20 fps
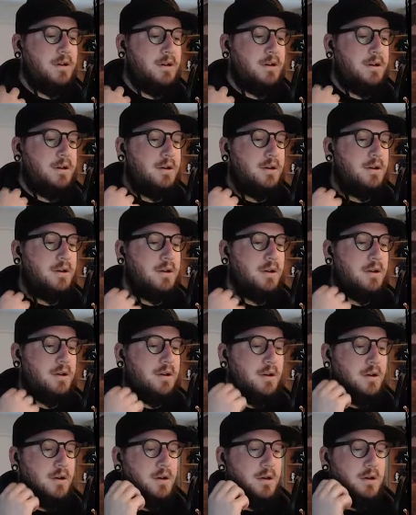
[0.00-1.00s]

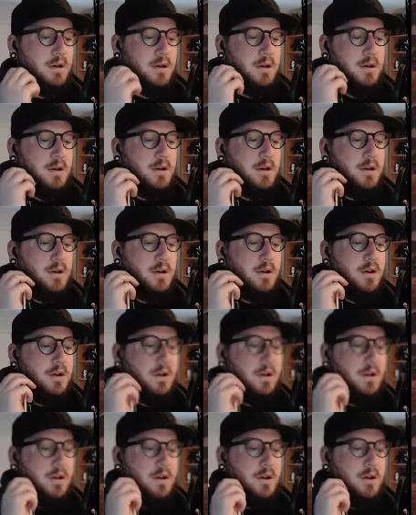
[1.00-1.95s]
(silence)